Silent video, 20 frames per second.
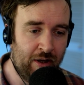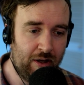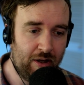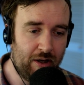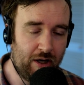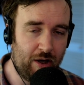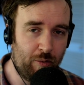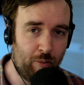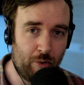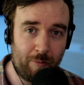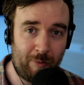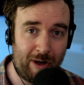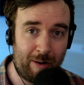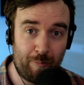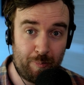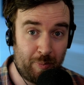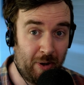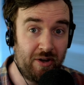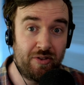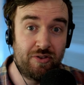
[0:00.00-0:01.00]
What
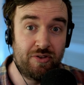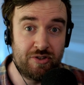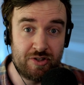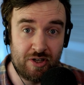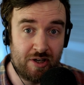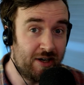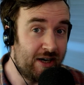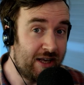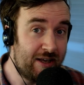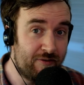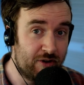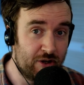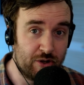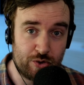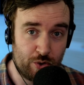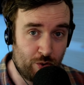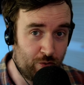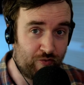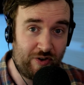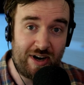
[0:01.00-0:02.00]
about buttons and levers
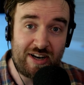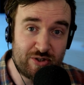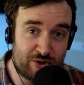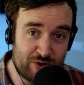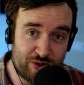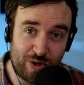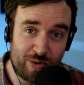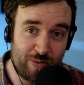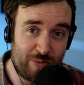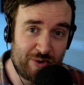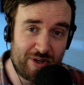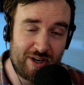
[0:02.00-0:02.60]
or redstone